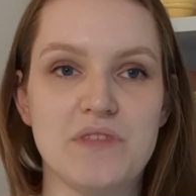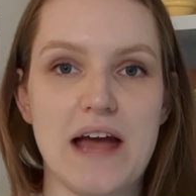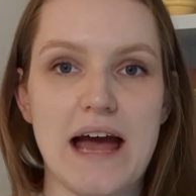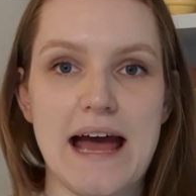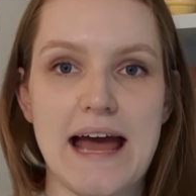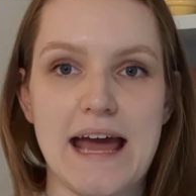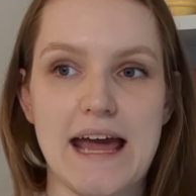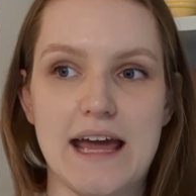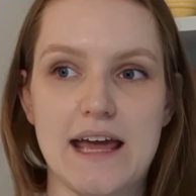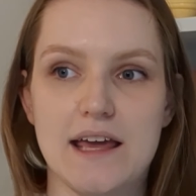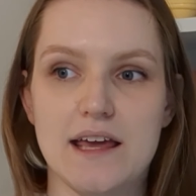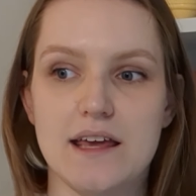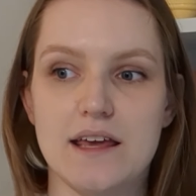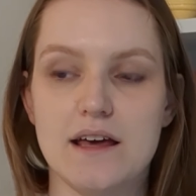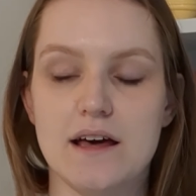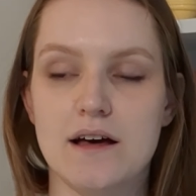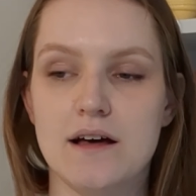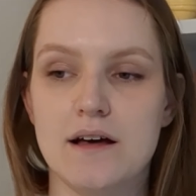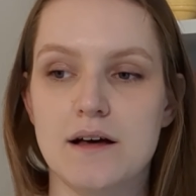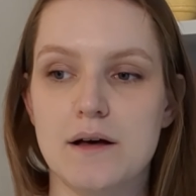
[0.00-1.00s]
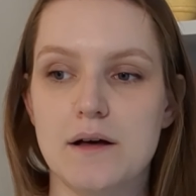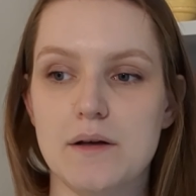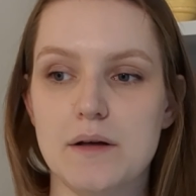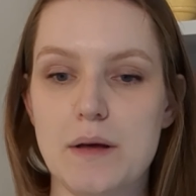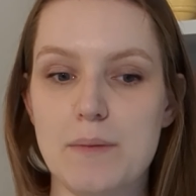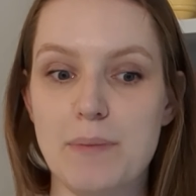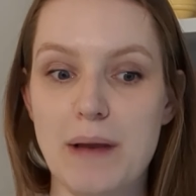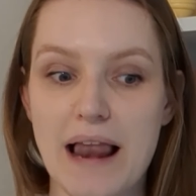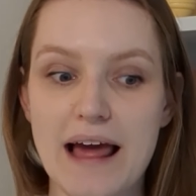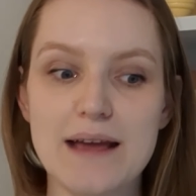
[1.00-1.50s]
a
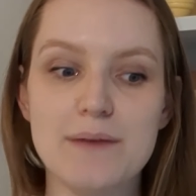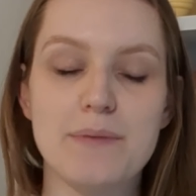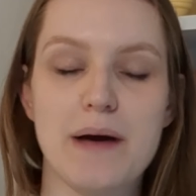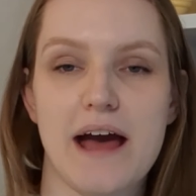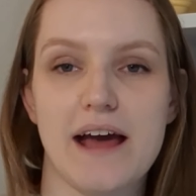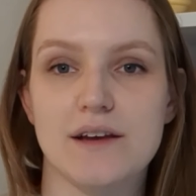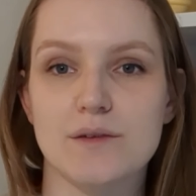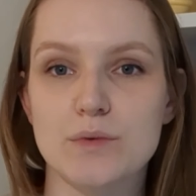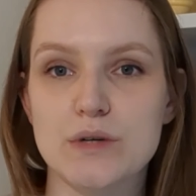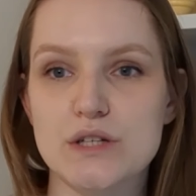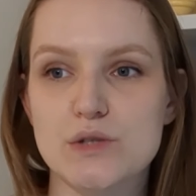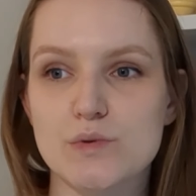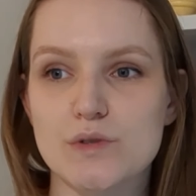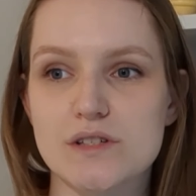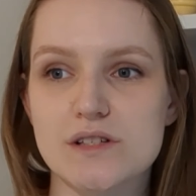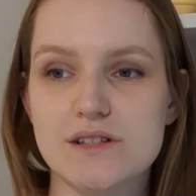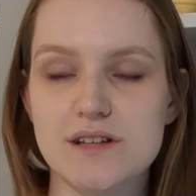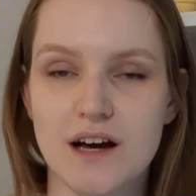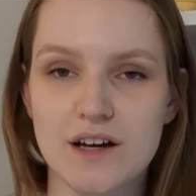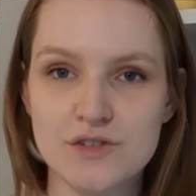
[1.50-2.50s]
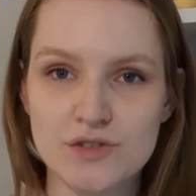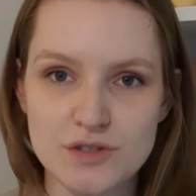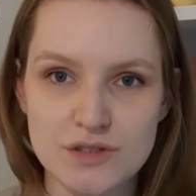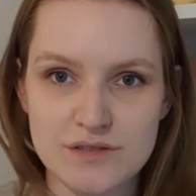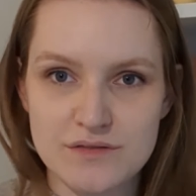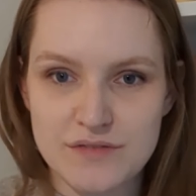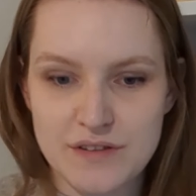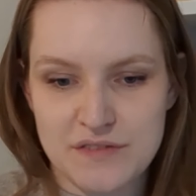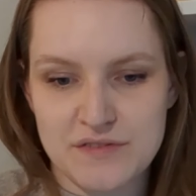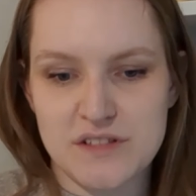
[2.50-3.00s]
playpen which was
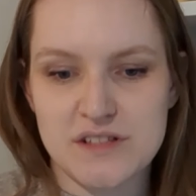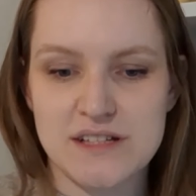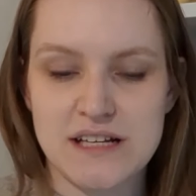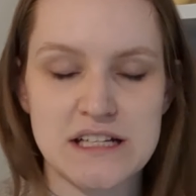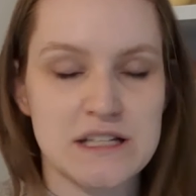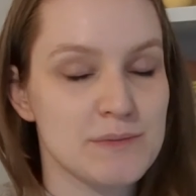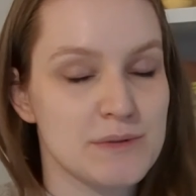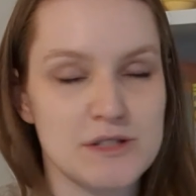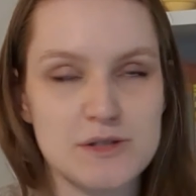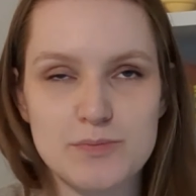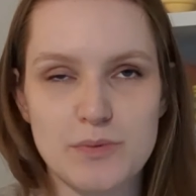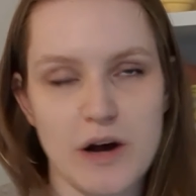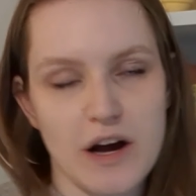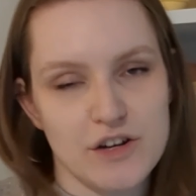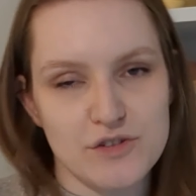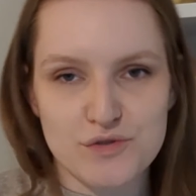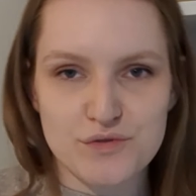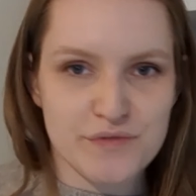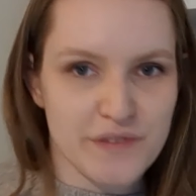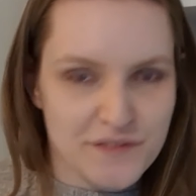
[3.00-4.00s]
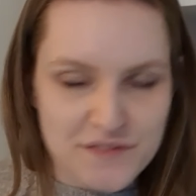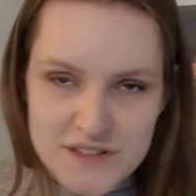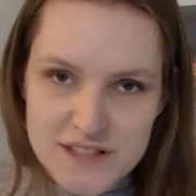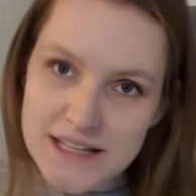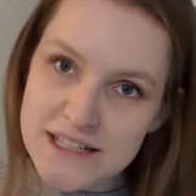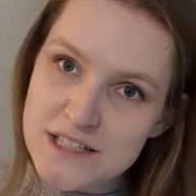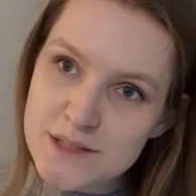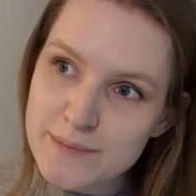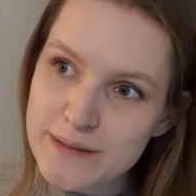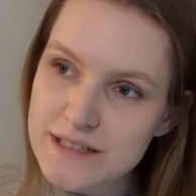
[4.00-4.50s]
150 centimetres by 150
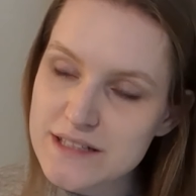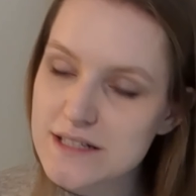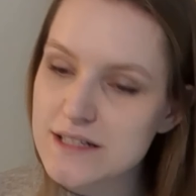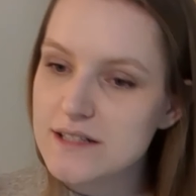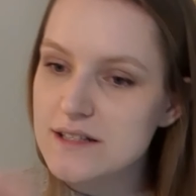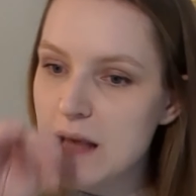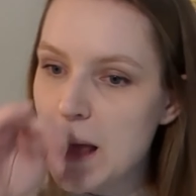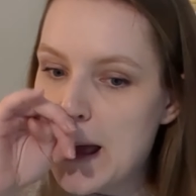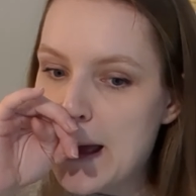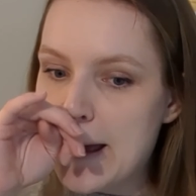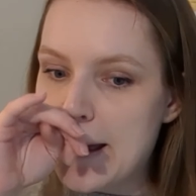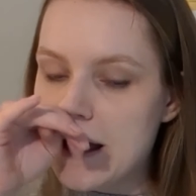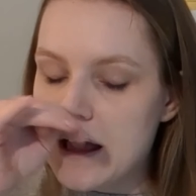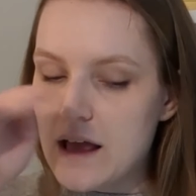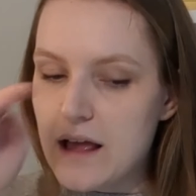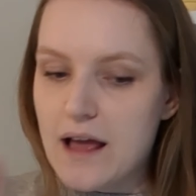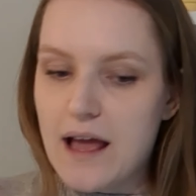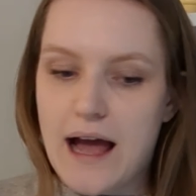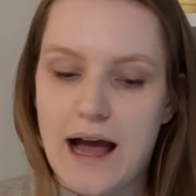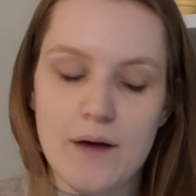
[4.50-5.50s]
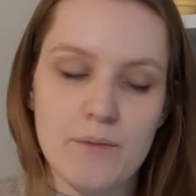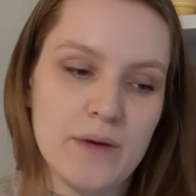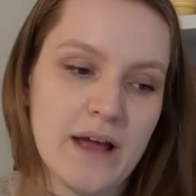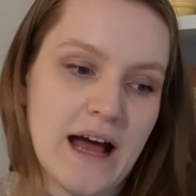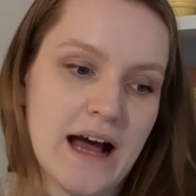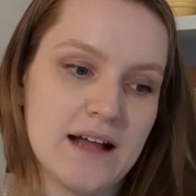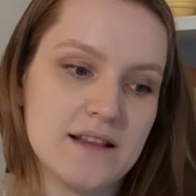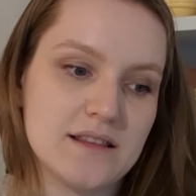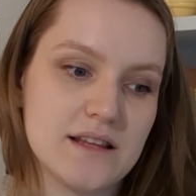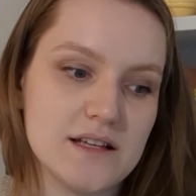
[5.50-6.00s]
centimetres, and we
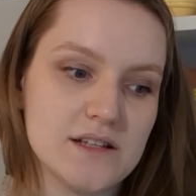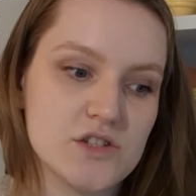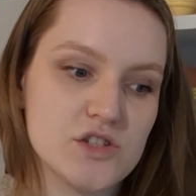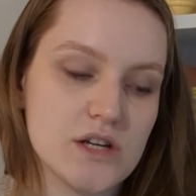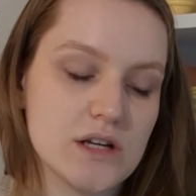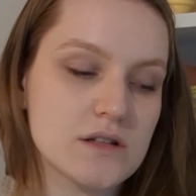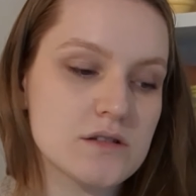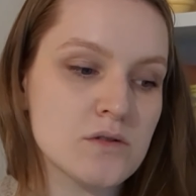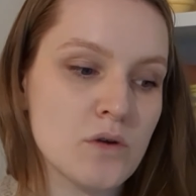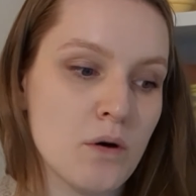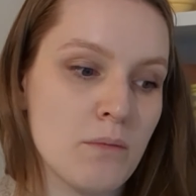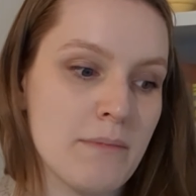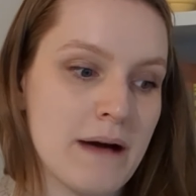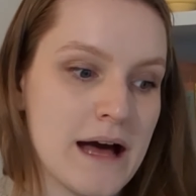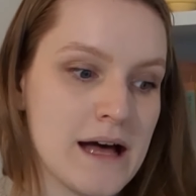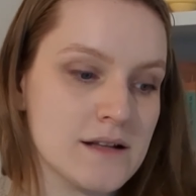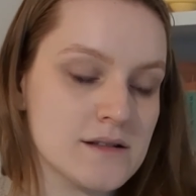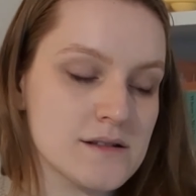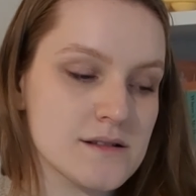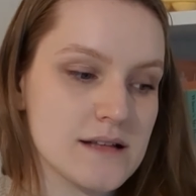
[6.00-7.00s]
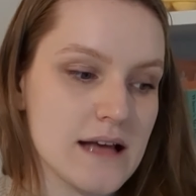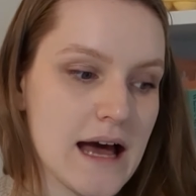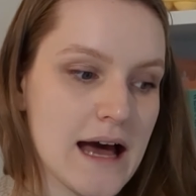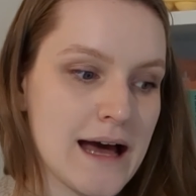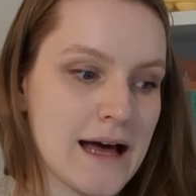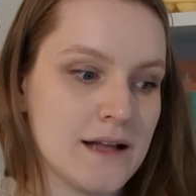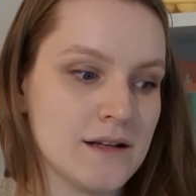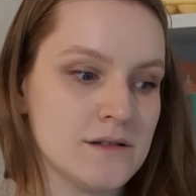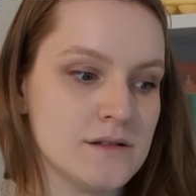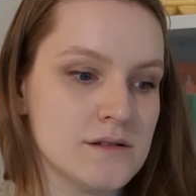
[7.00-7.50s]
had these jigsaw mats,
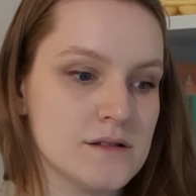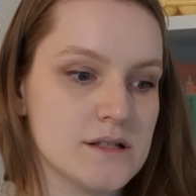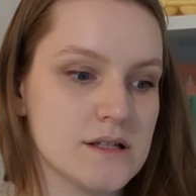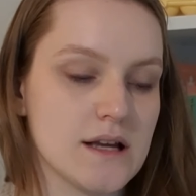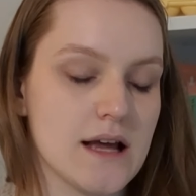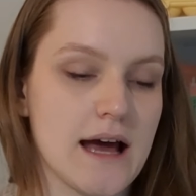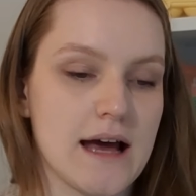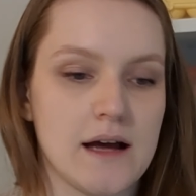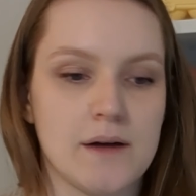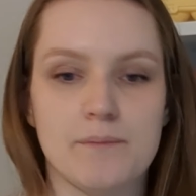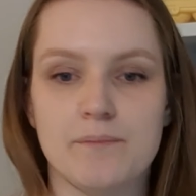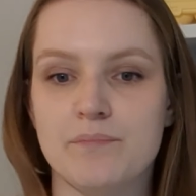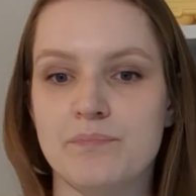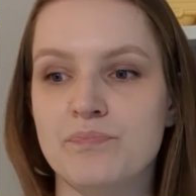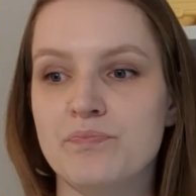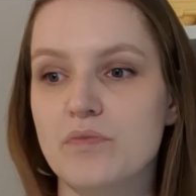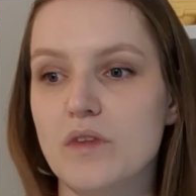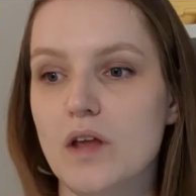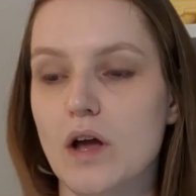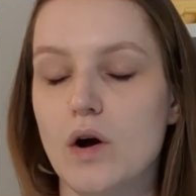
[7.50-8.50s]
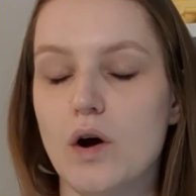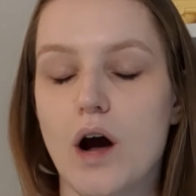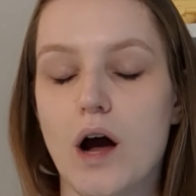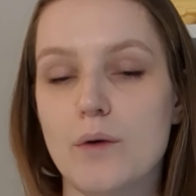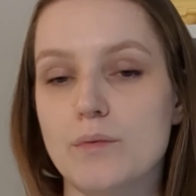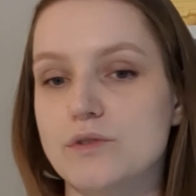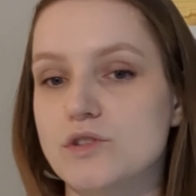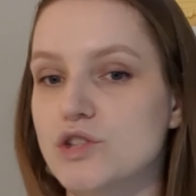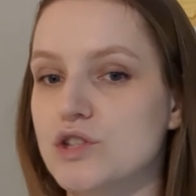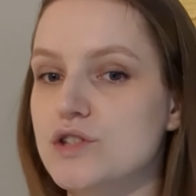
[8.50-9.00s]
and I
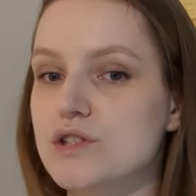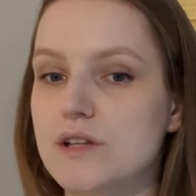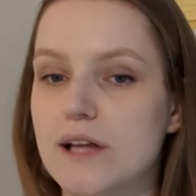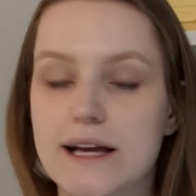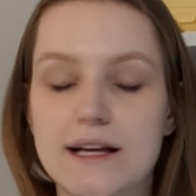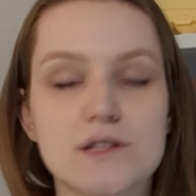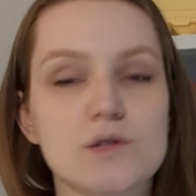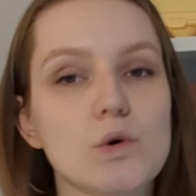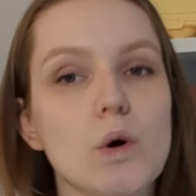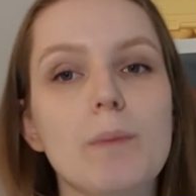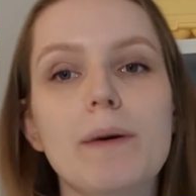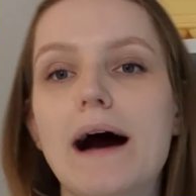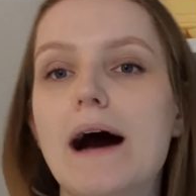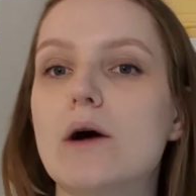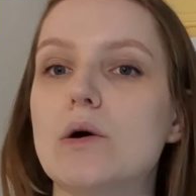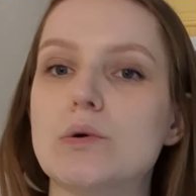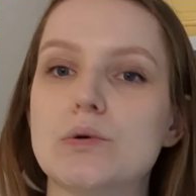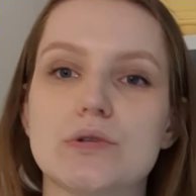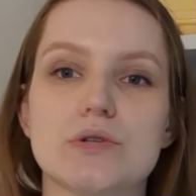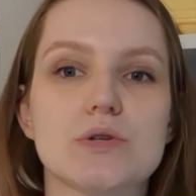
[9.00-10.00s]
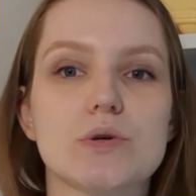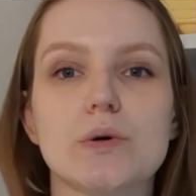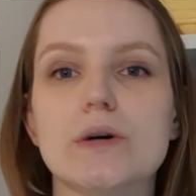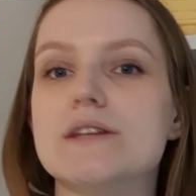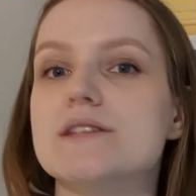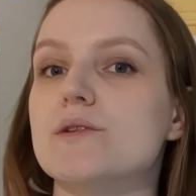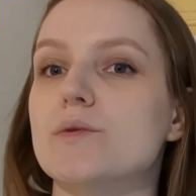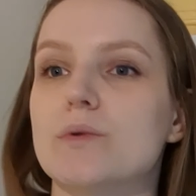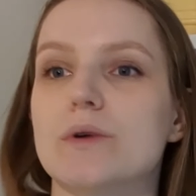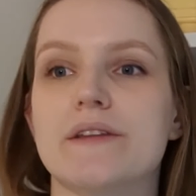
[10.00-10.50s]
would just like swap out all the
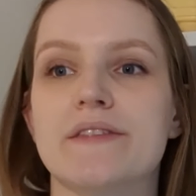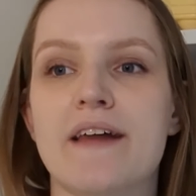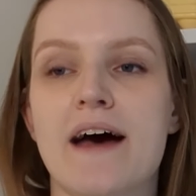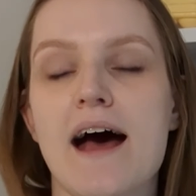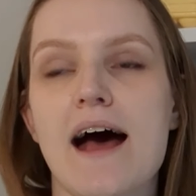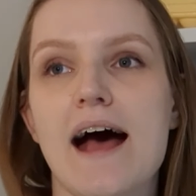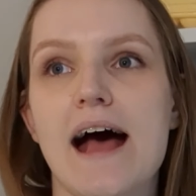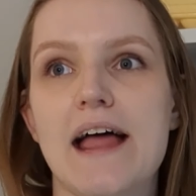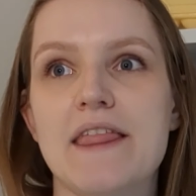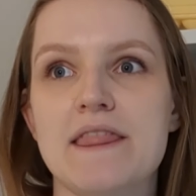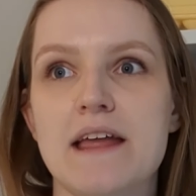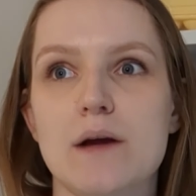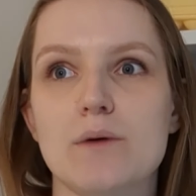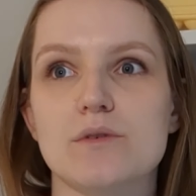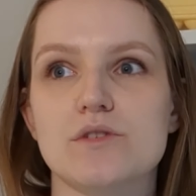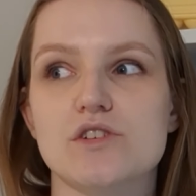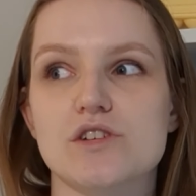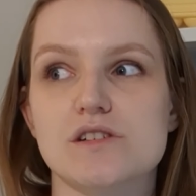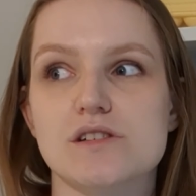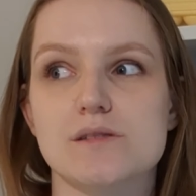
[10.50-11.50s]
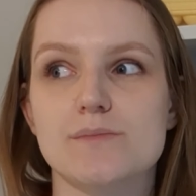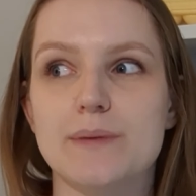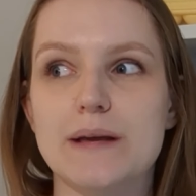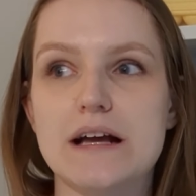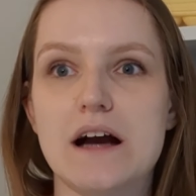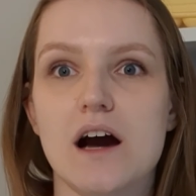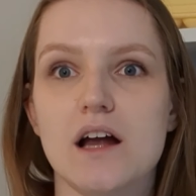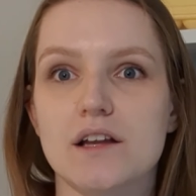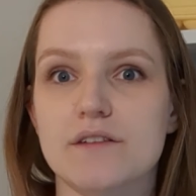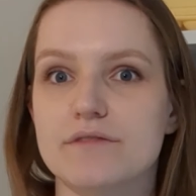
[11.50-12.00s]
toys that were in there and they would just be
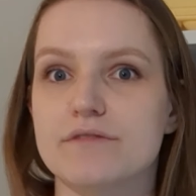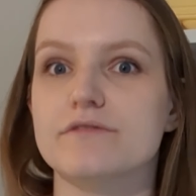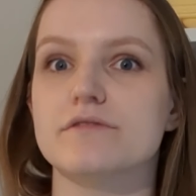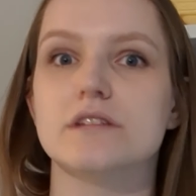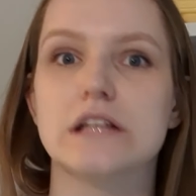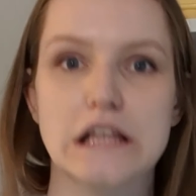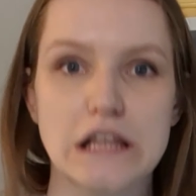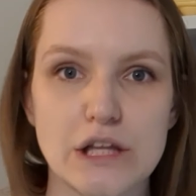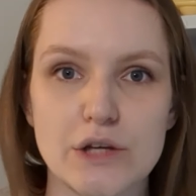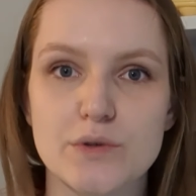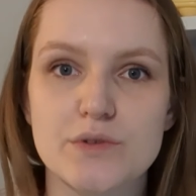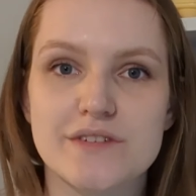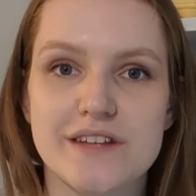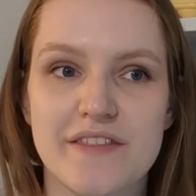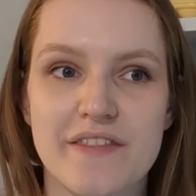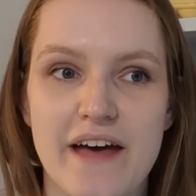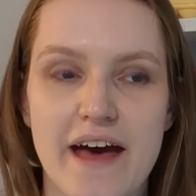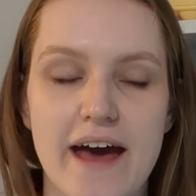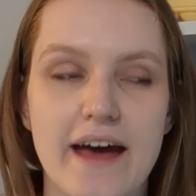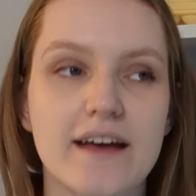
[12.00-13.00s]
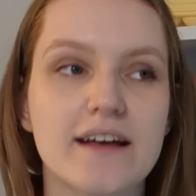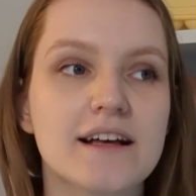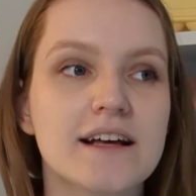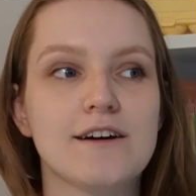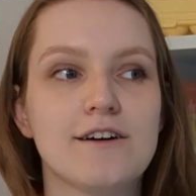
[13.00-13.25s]
kind of loose in there.